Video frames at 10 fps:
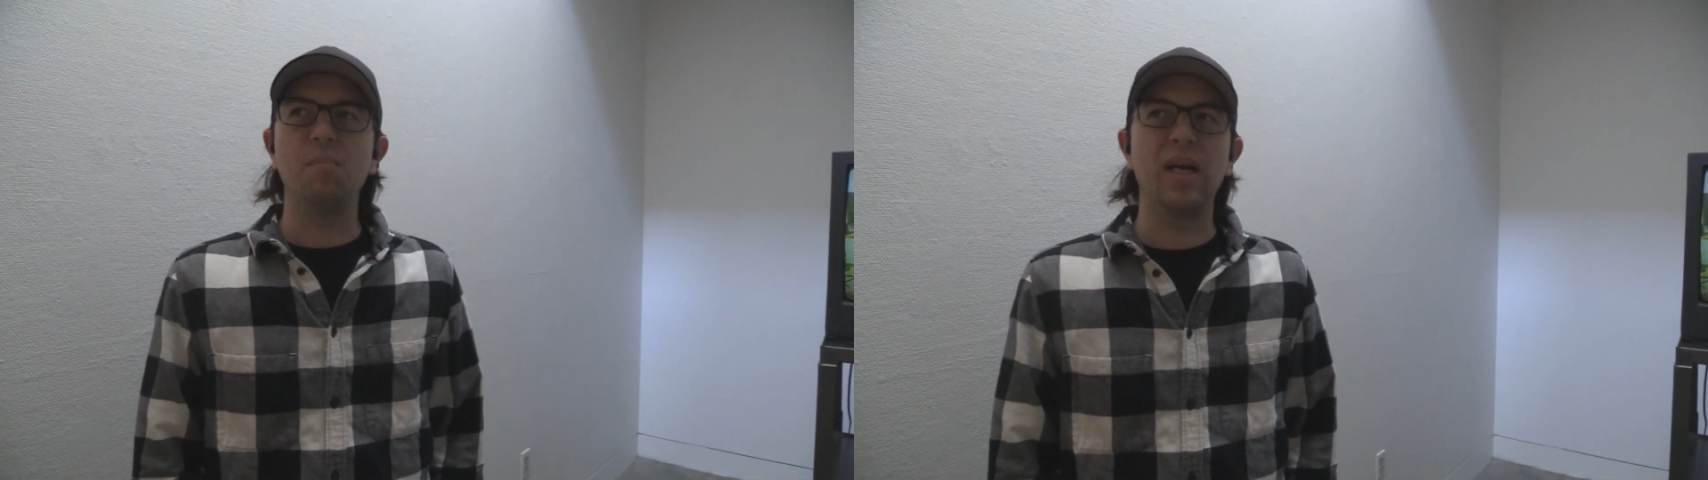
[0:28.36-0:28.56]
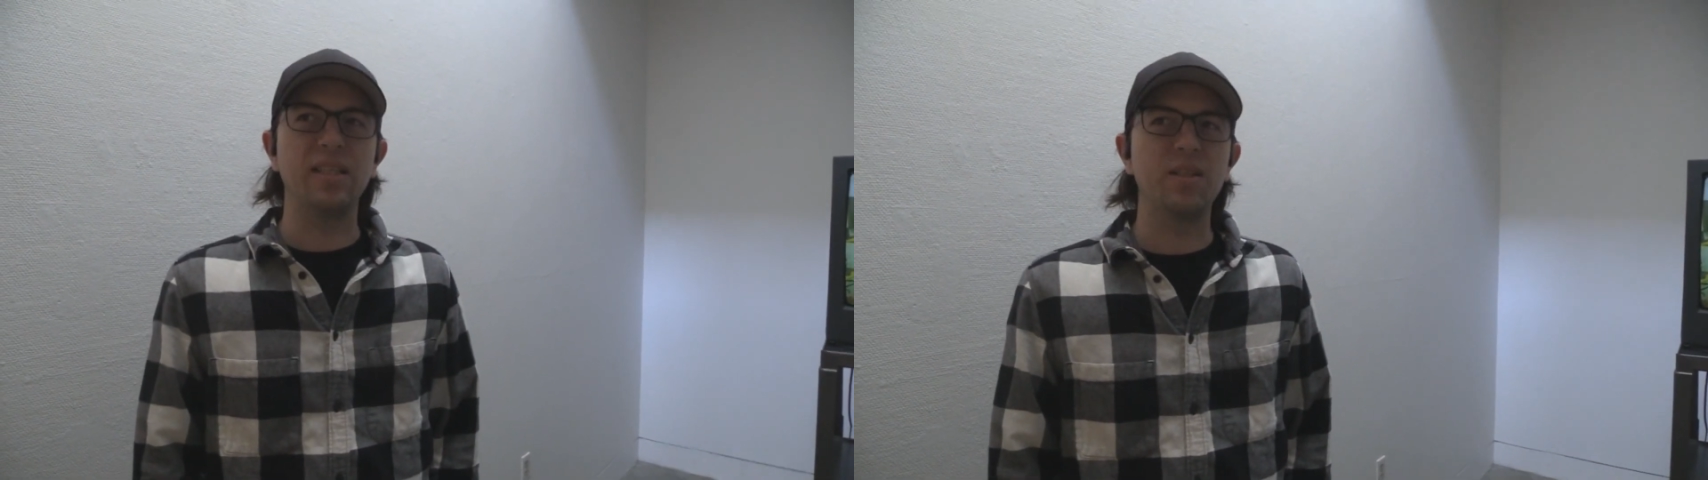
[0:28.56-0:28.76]

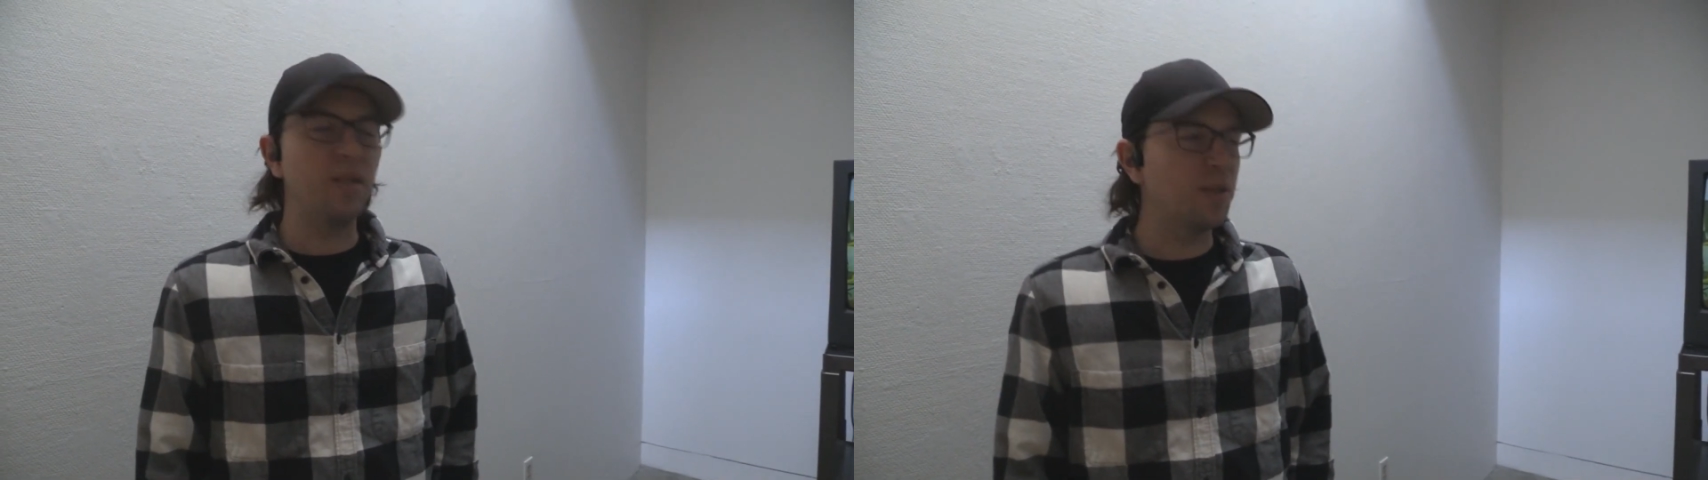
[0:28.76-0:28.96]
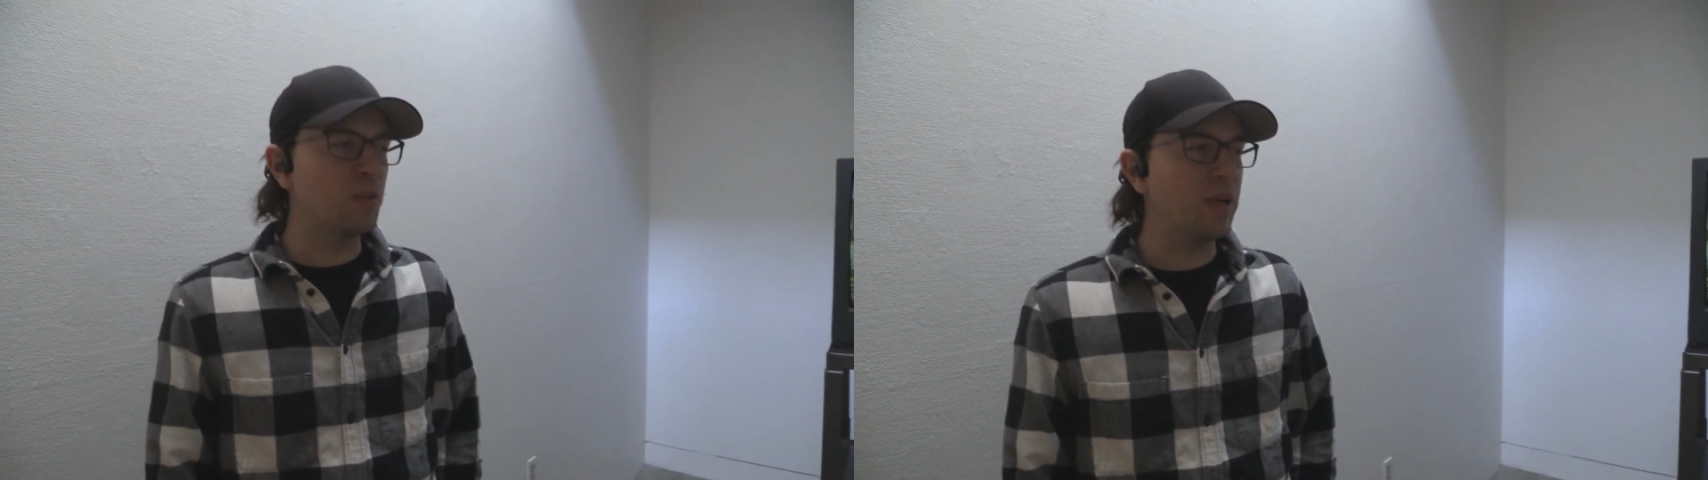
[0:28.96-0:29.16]
My
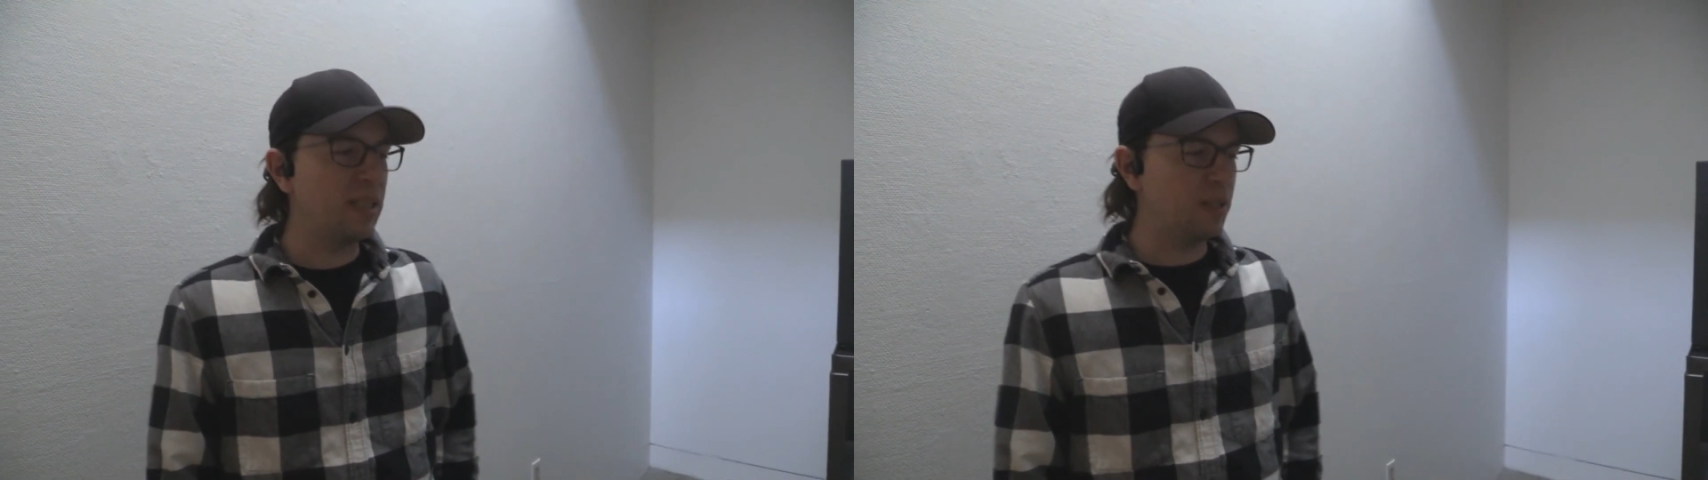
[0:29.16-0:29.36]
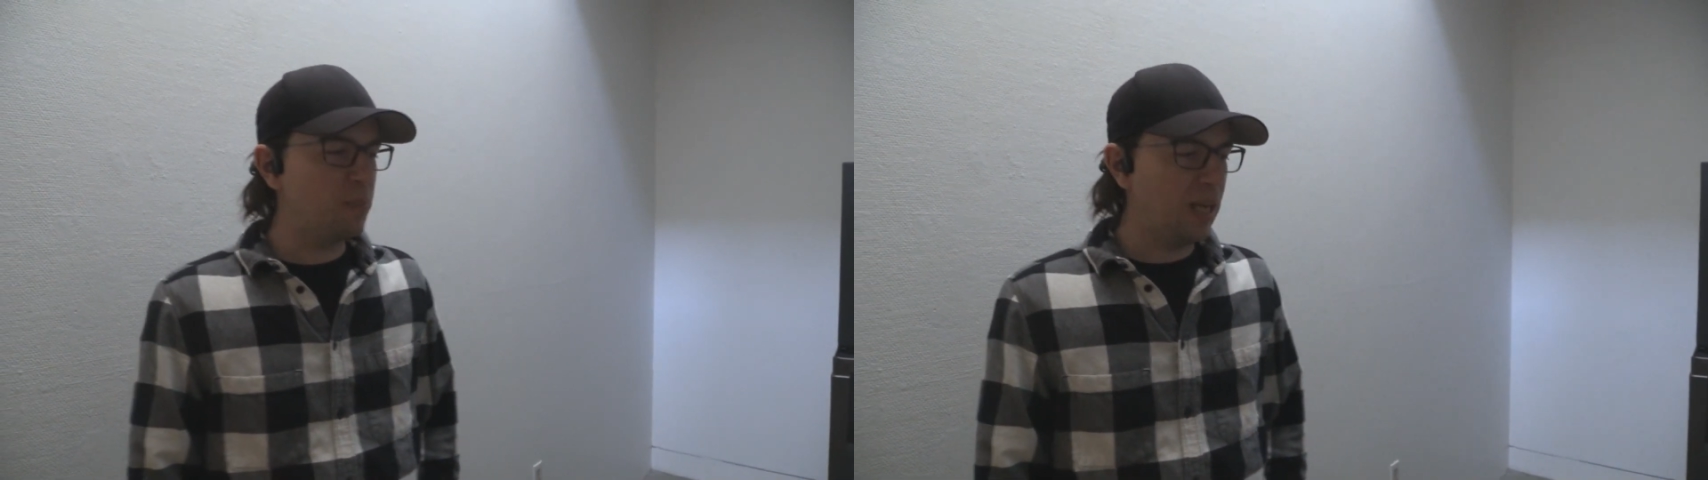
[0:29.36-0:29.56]
studio space